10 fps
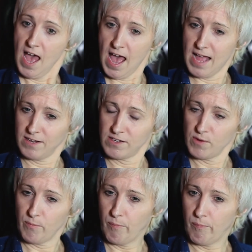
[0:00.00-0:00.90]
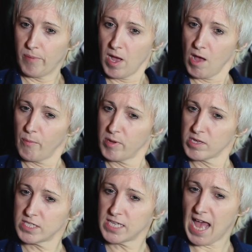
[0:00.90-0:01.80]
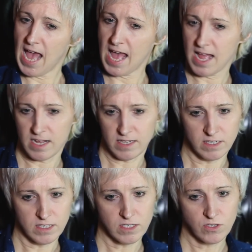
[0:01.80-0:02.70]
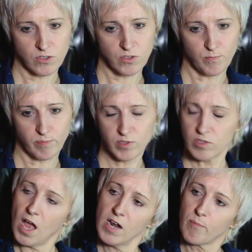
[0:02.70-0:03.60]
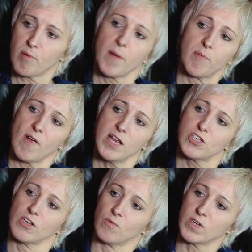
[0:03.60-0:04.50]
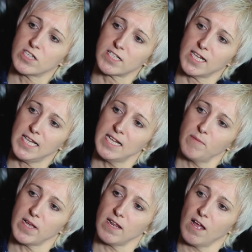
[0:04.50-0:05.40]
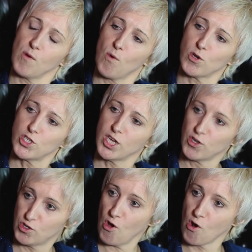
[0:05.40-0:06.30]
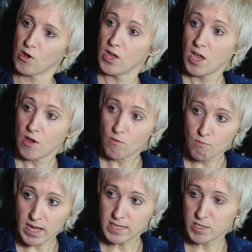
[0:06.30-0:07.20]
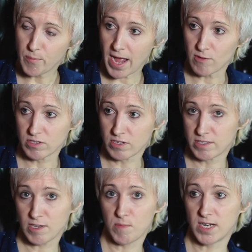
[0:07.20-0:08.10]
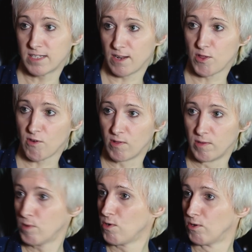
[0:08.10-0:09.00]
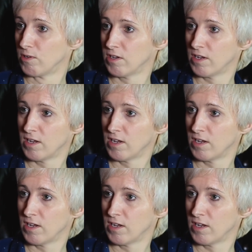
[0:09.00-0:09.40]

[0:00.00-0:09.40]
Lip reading: and purpose and kind of preparation, which is a little bit like watching a dog ready to pounce because somebody's going to throw the ball.